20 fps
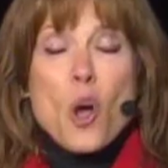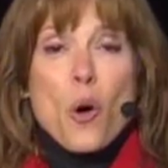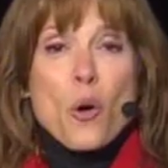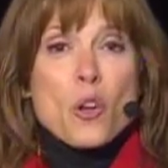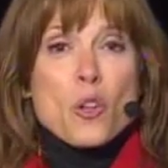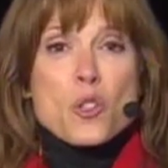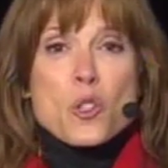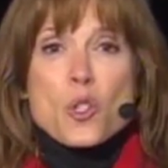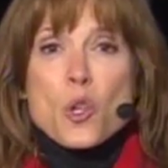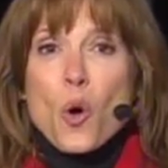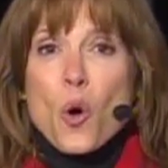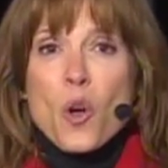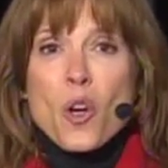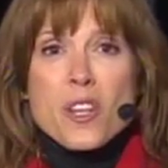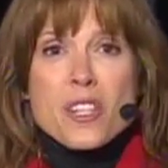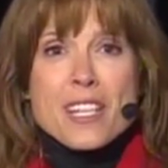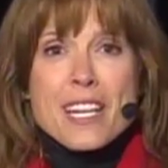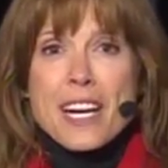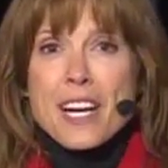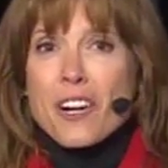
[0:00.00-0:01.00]
go to
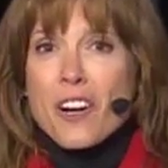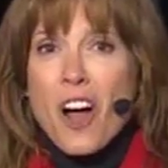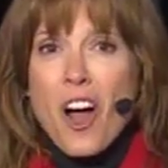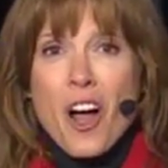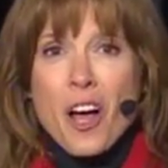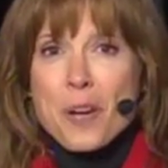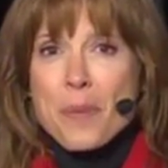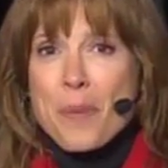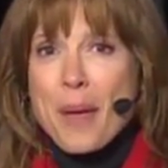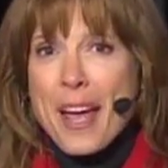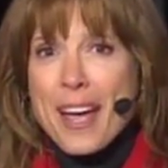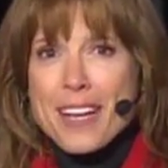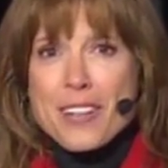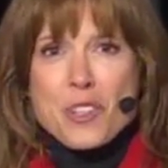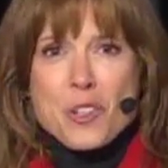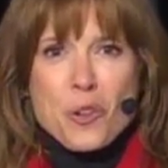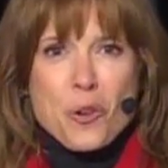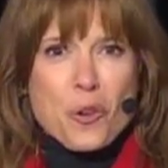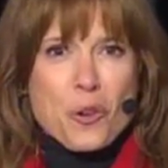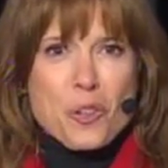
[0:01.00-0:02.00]
schools here on base,
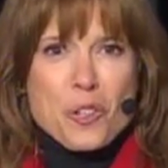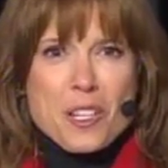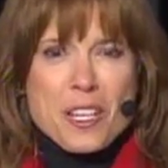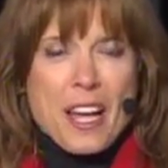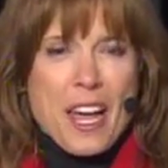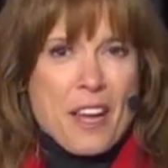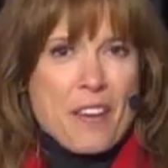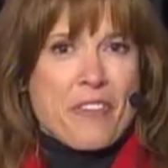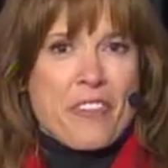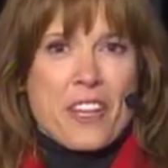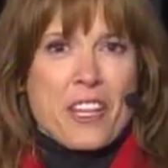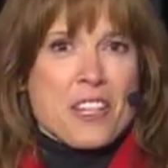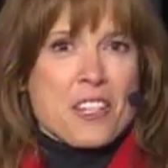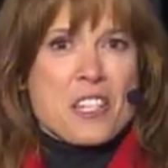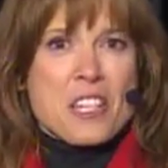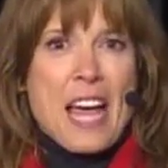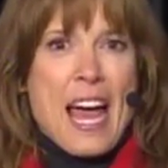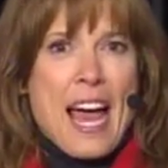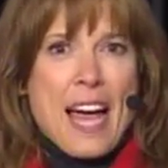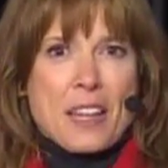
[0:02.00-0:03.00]
schools like
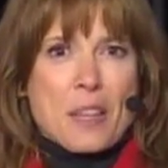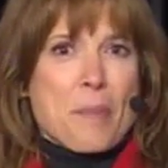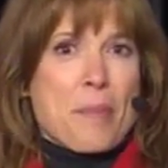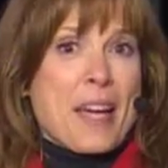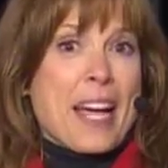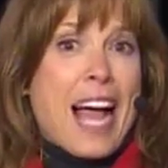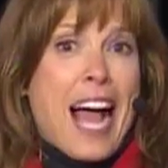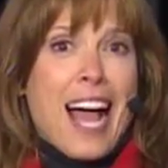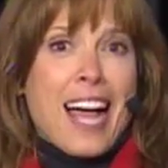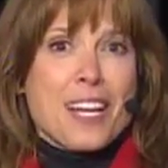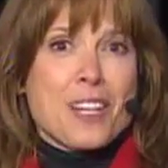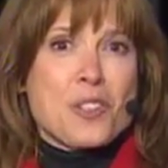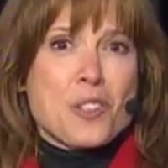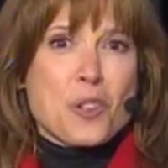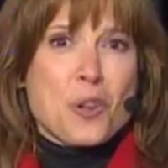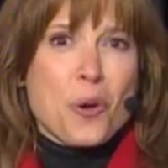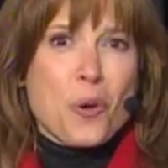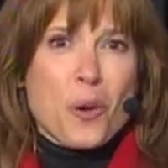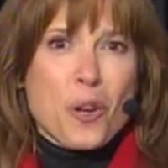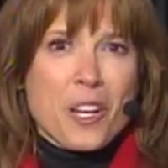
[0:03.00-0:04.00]
Vilseck, the big high
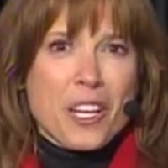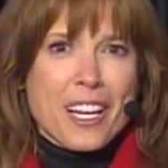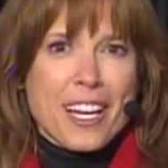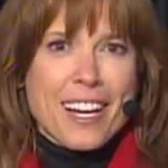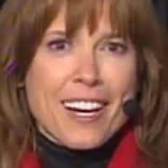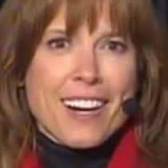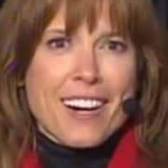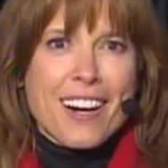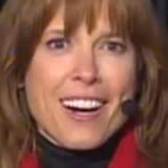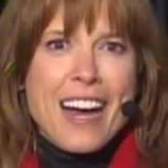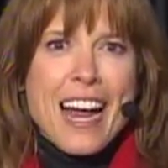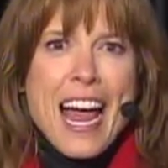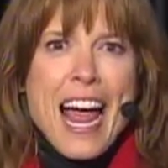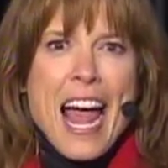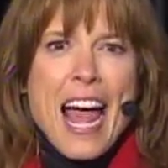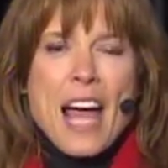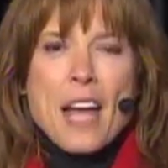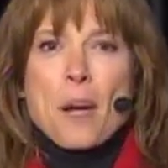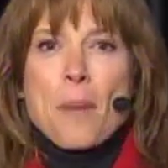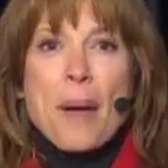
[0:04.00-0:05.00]
school here.
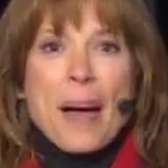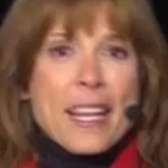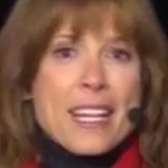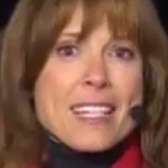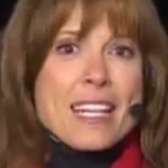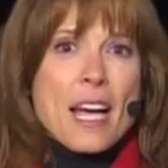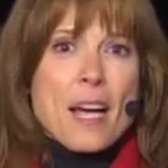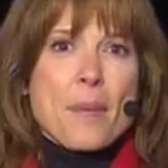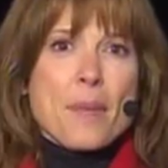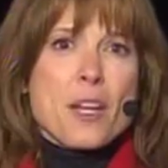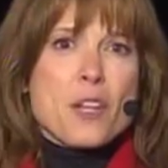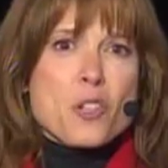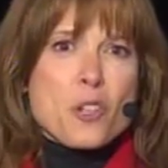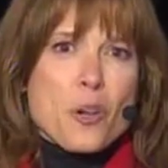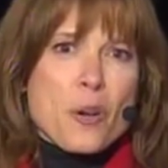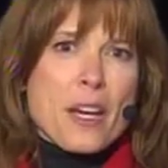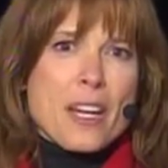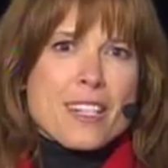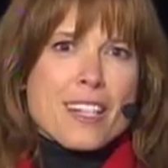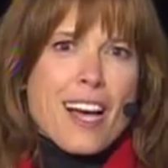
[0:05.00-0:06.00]
And by the time they
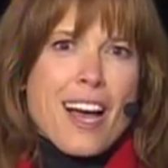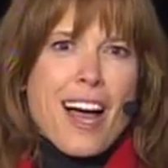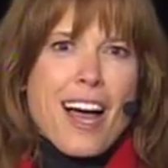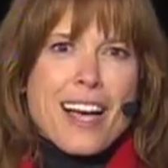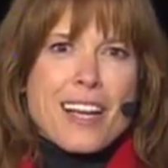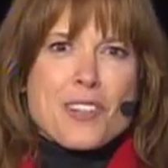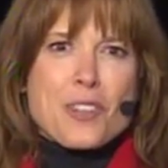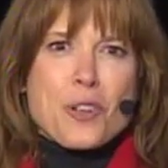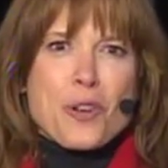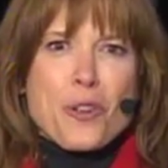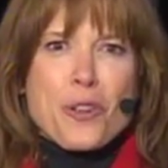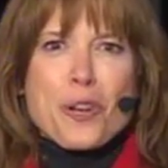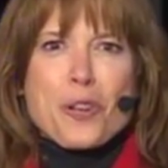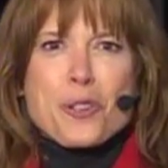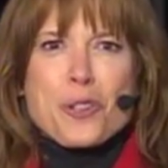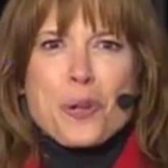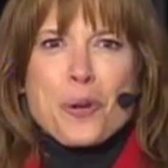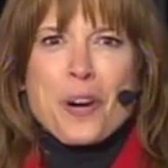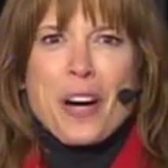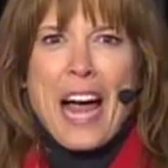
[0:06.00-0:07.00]
do get to high school,
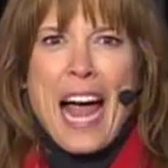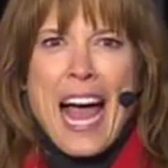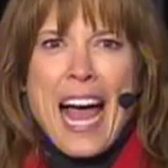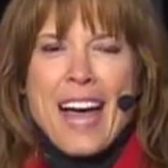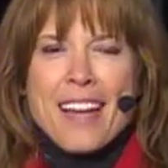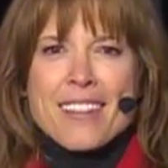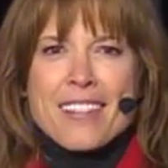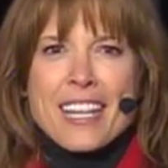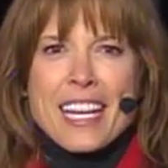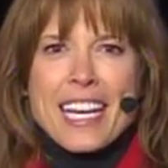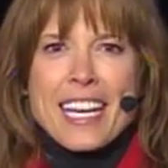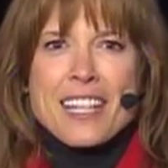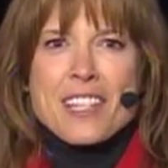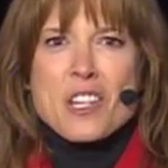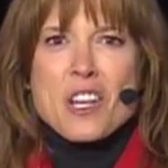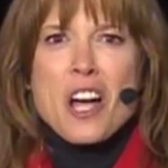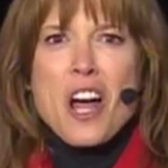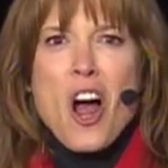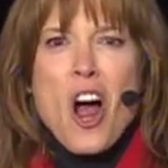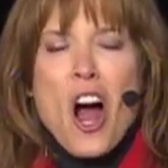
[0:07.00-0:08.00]
those who are
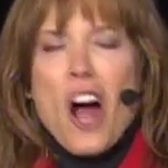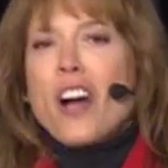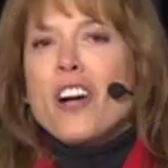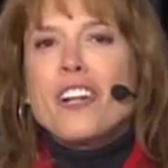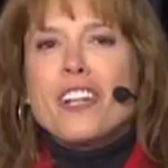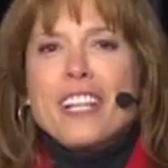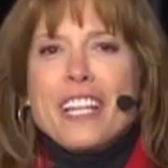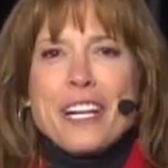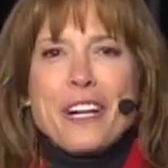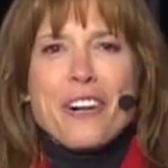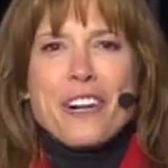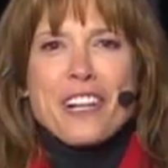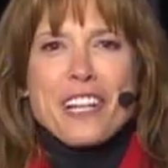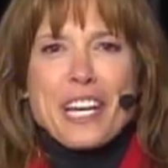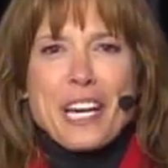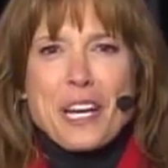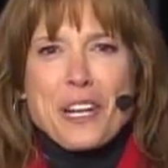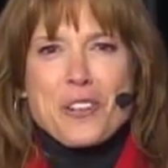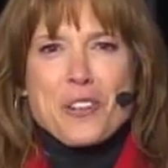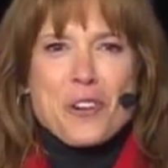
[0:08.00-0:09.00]
athletes are
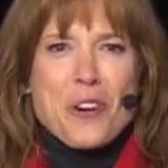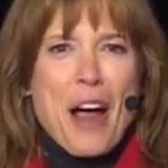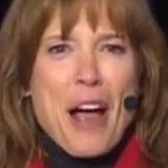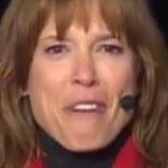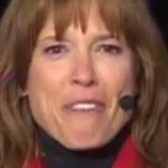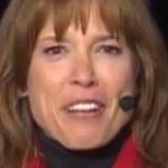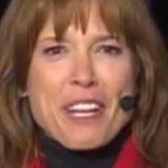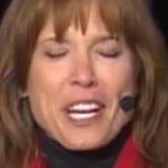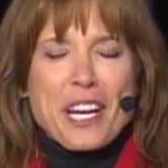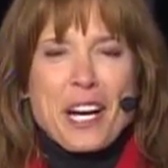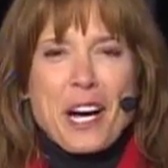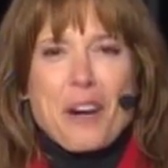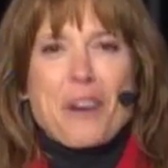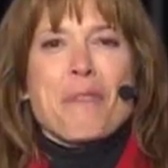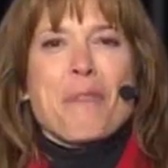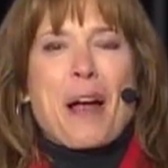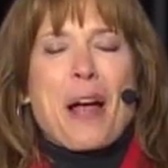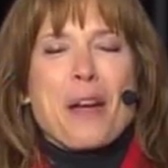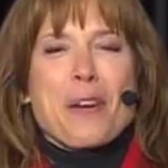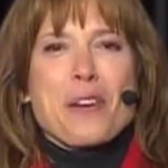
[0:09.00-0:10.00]
literally traveling
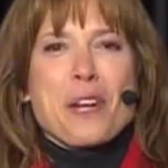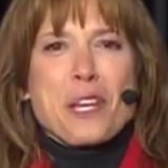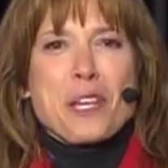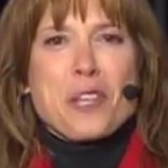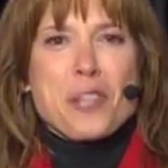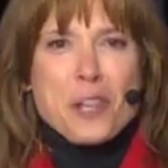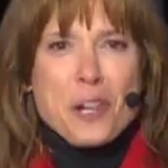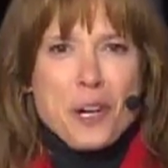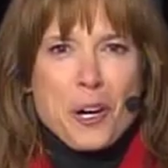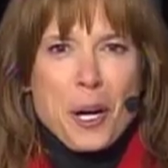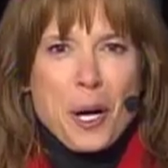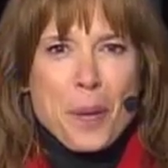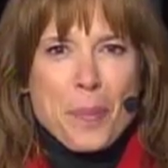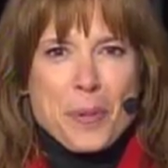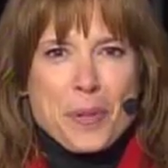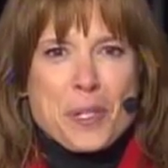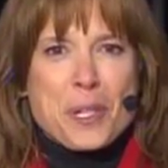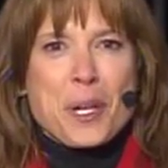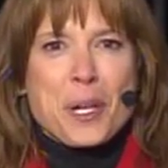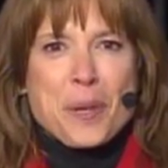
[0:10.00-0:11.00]
around
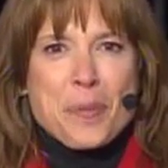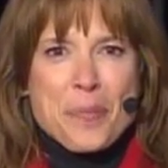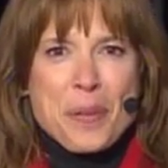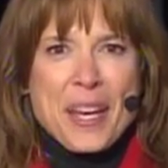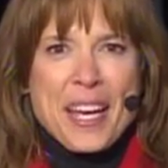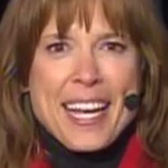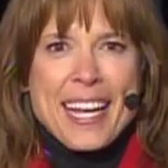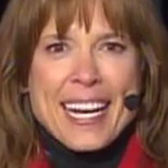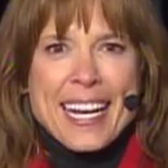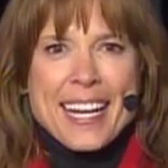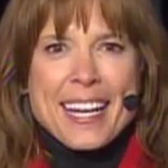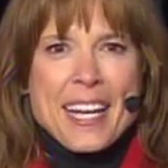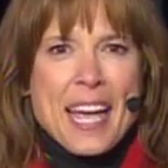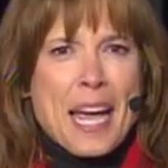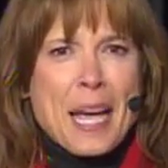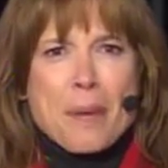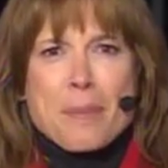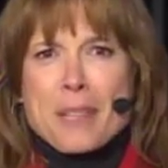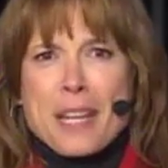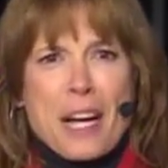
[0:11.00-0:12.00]
Europe to compete in
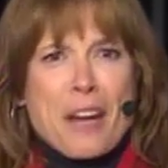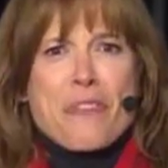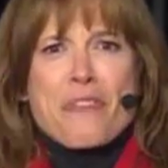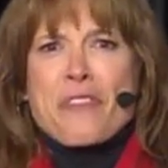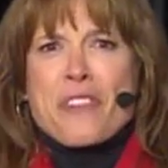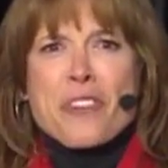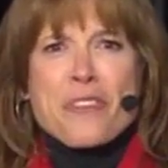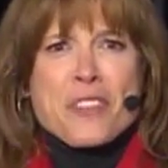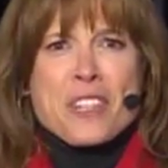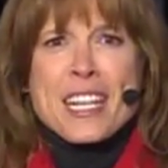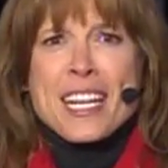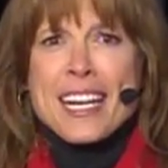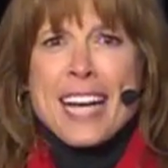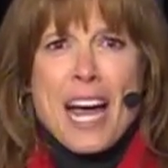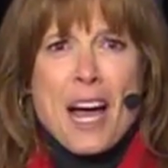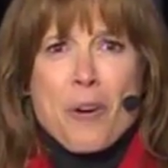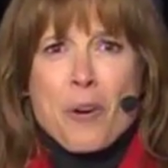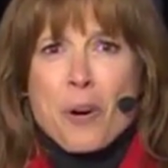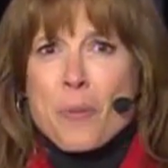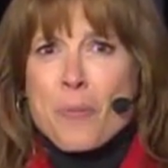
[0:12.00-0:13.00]
games. Like a
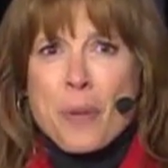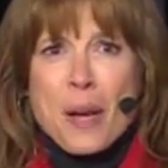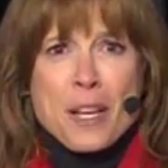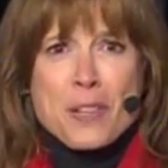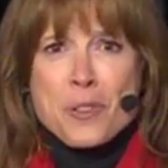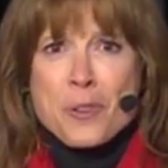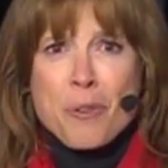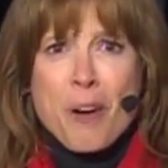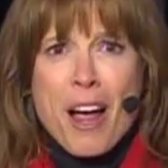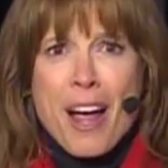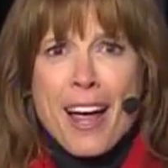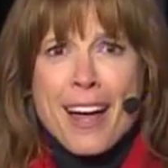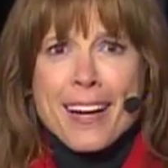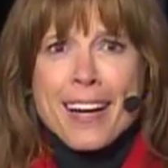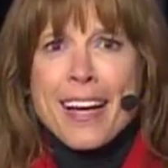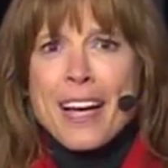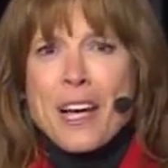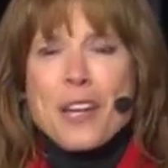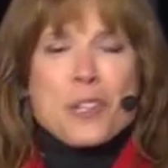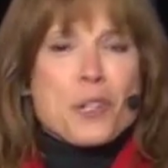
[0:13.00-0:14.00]
15-hour bus
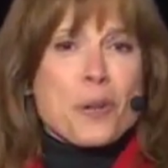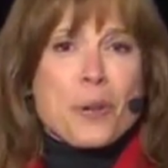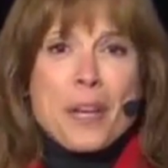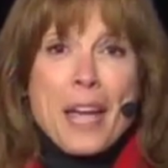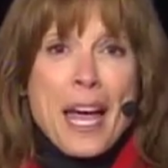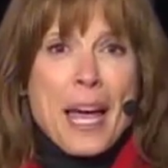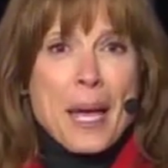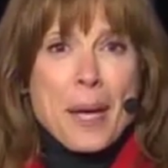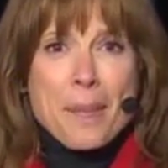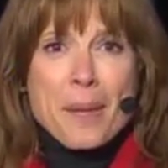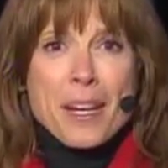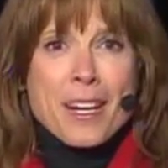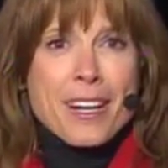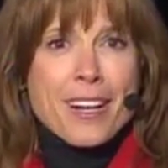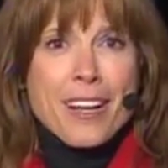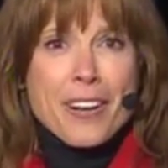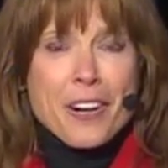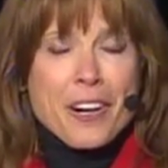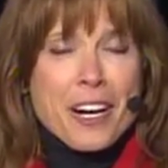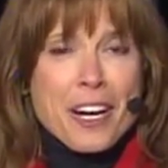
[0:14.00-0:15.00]
ride to a game in
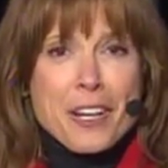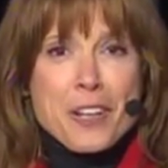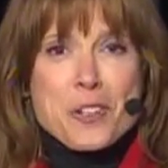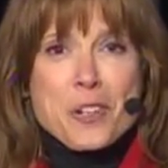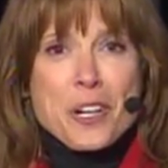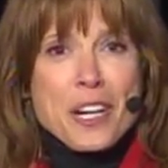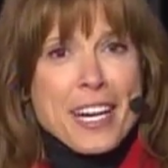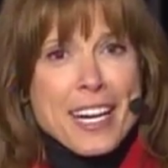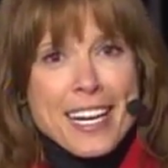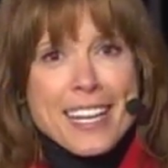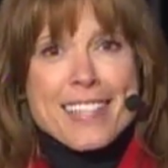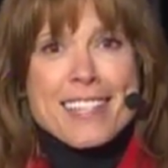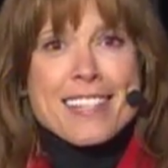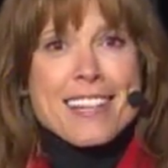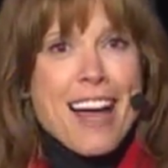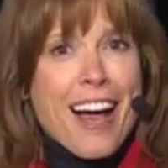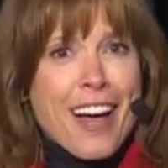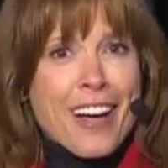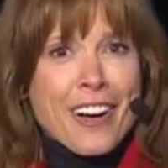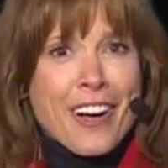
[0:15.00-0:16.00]
another country is
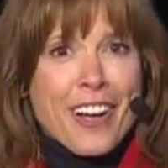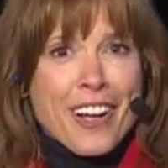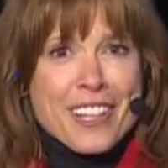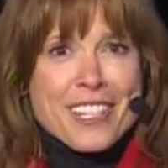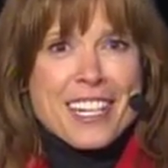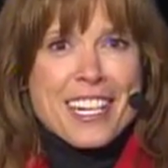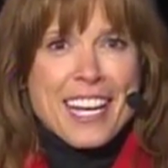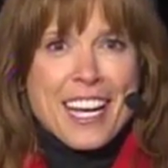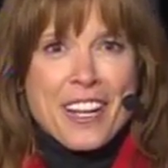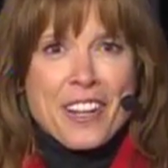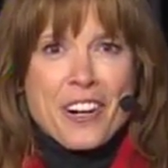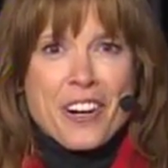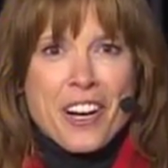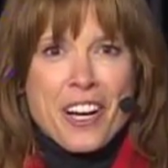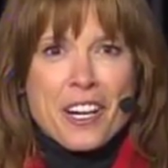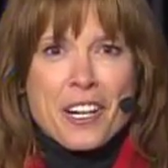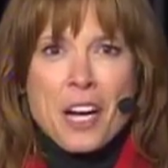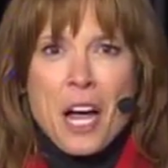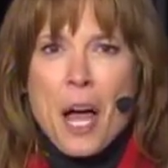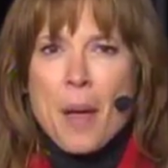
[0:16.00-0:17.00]
not altogether
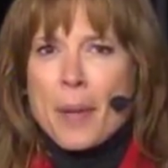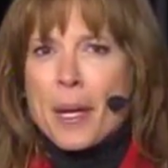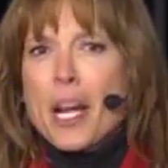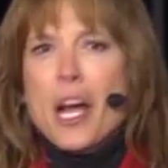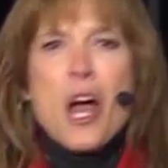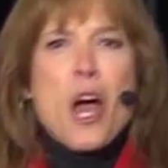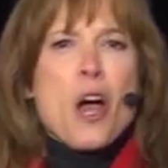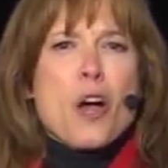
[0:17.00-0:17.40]
uncommon.